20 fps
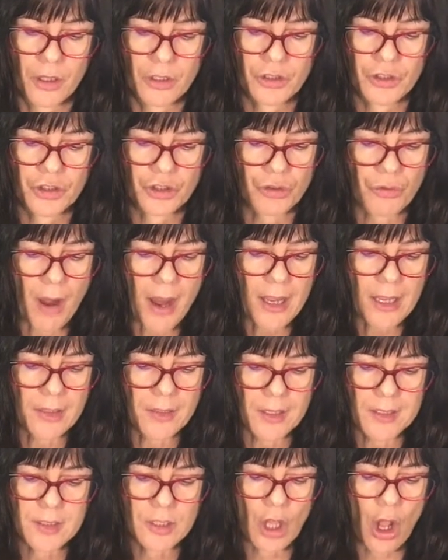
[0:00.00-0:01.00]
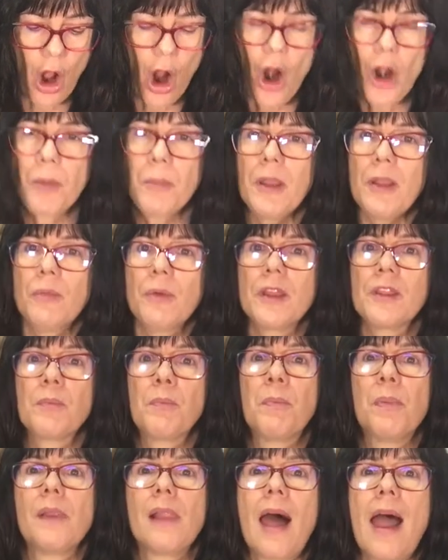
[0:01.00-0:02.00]
"Strike this army
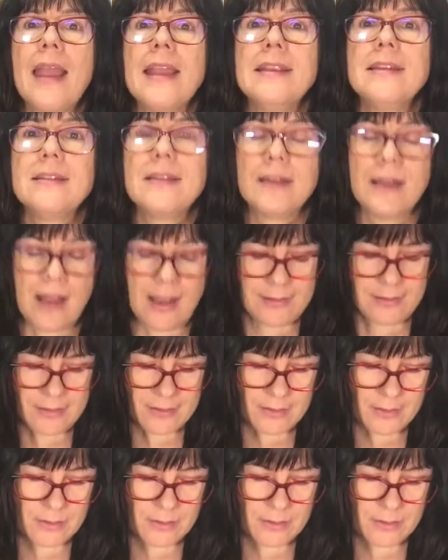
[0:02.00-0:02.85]
with blindness."